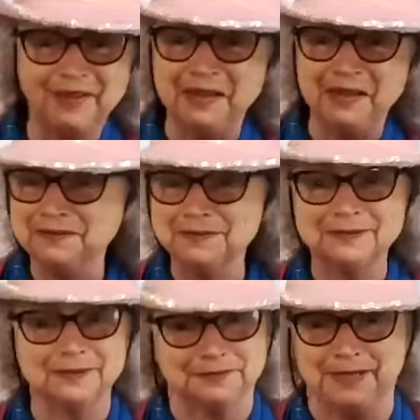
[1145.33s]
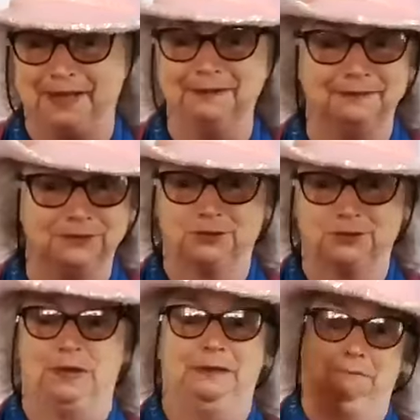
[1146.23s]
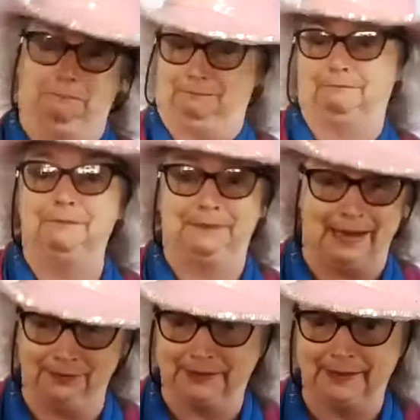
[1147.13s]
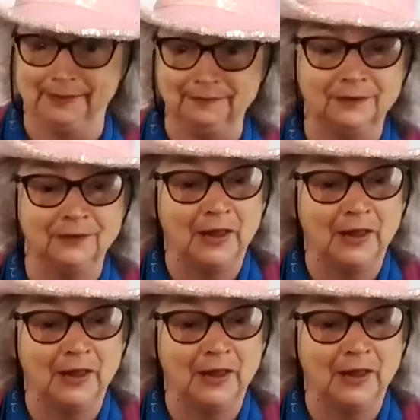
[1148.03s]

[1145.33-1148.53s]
And the tent just went down again.